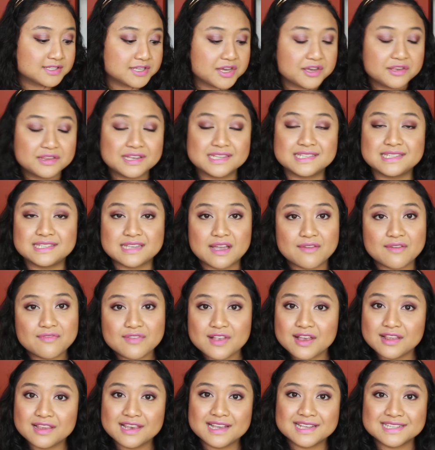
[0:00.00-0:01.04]
so this
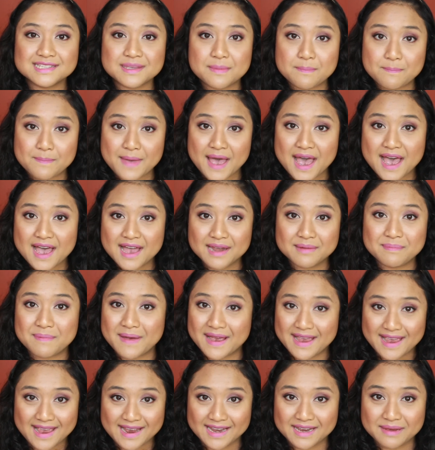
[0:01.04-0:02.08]
definitely isn't bad
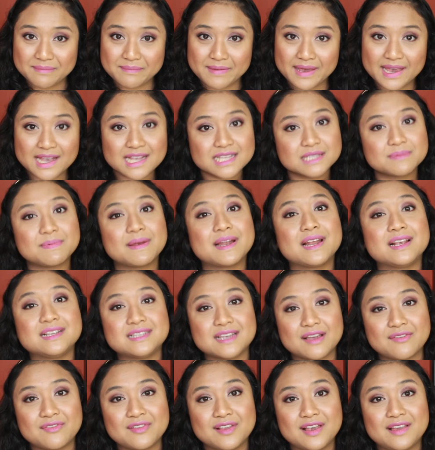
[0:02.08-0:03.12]
by any means, but it
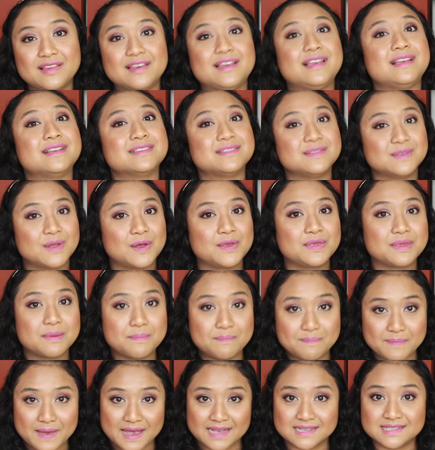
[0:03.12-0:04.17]
definitely is not the
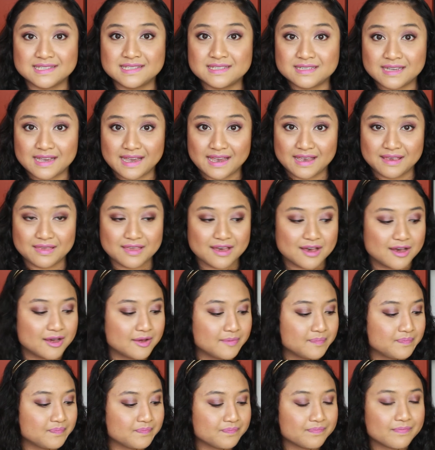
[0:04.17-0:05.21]
best either.
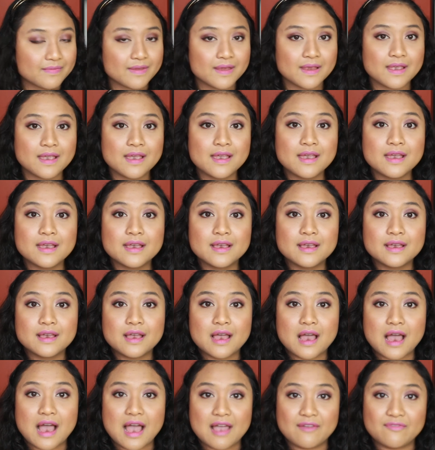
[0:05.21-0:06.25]

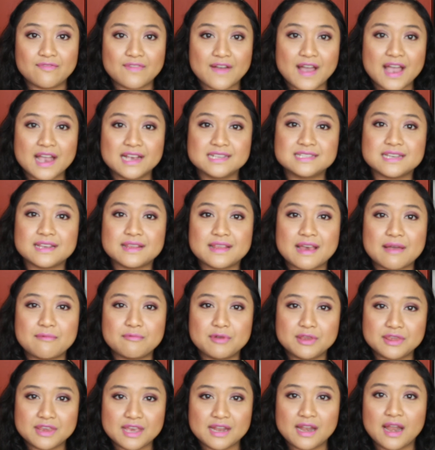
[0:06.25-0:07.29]
I find that
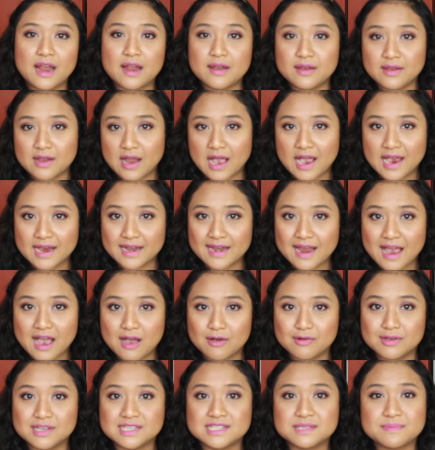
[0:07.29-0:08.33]
within 9
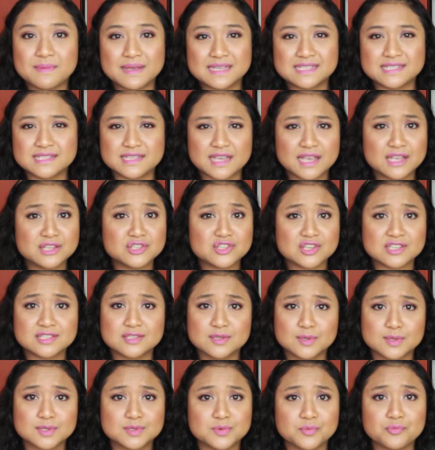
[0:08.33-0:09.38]
hours my skin just
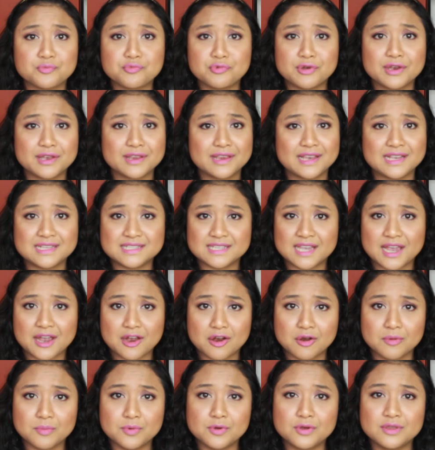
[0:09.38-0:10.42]
looks really
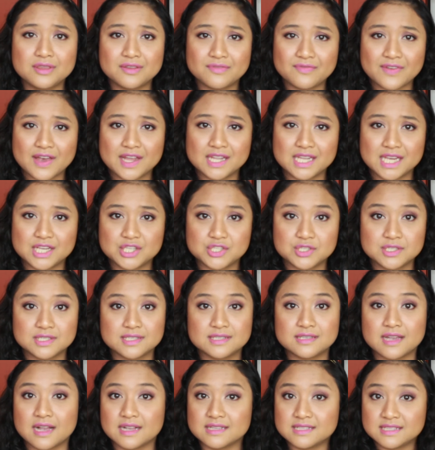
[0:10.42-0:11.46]
terrible and the foundation
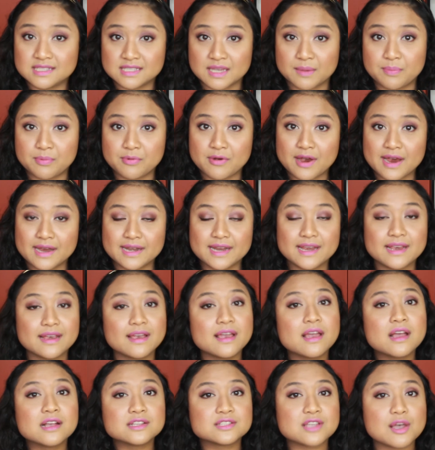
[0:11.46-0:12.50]
starts separating,
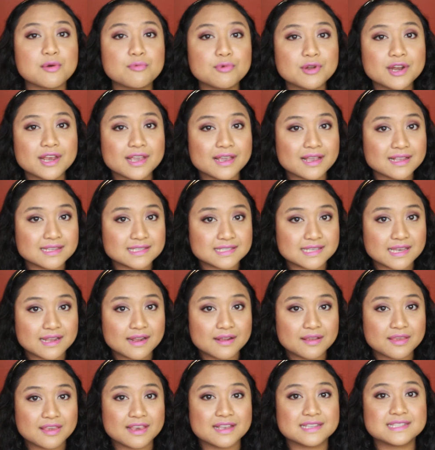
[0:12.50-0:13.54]
so I wouldn't
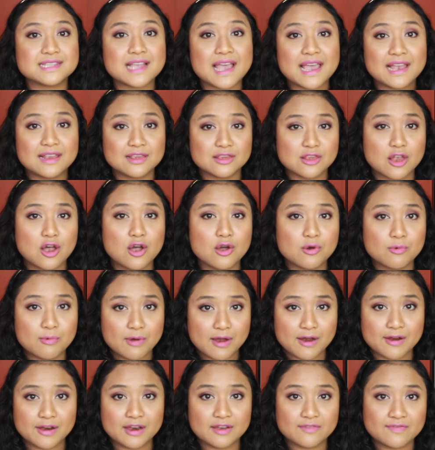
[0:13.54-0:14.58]
consider this a long
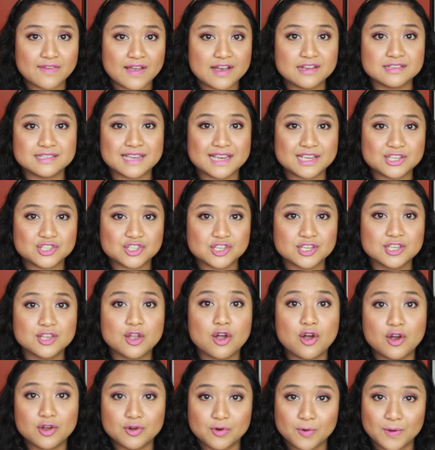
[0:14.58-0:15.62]
wearing foundation
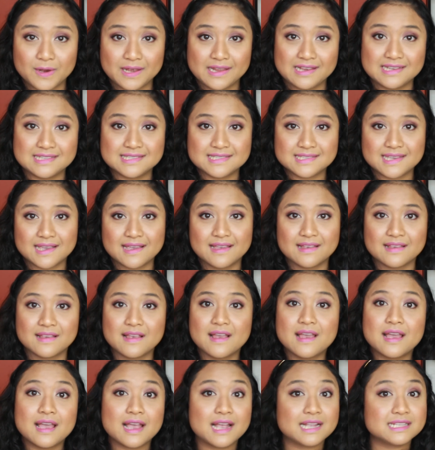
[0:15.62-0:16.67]
on oily skin.
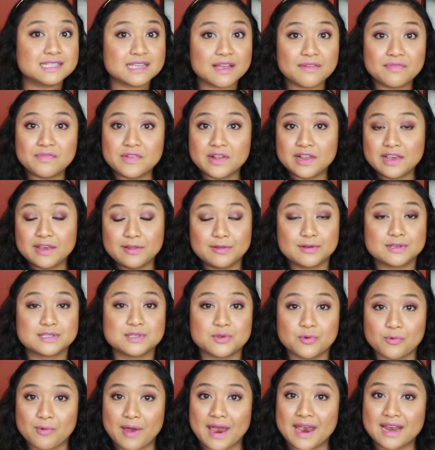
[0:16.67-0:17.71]
It definitely
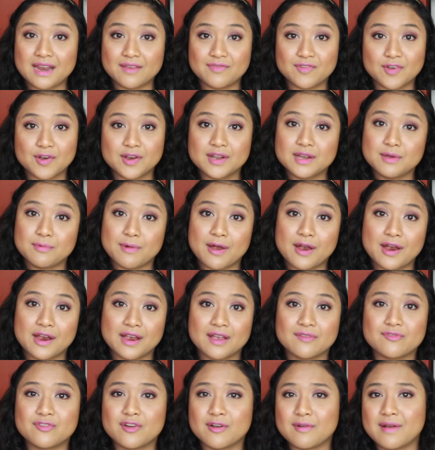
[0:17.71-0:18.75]
looks great if you're only wearing
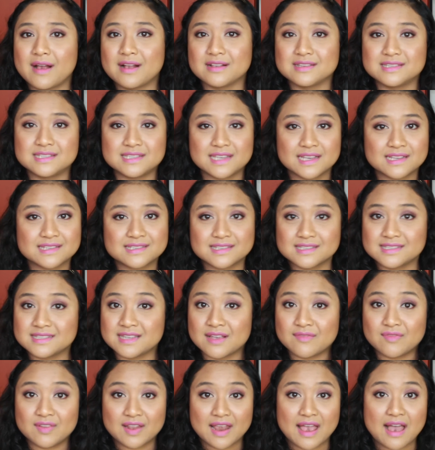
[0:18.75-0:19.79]
it for around 6 to
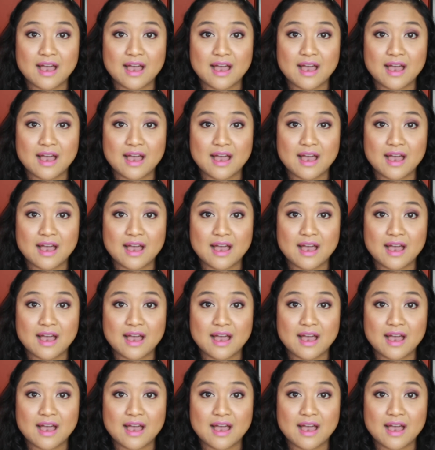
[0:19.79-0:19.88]
7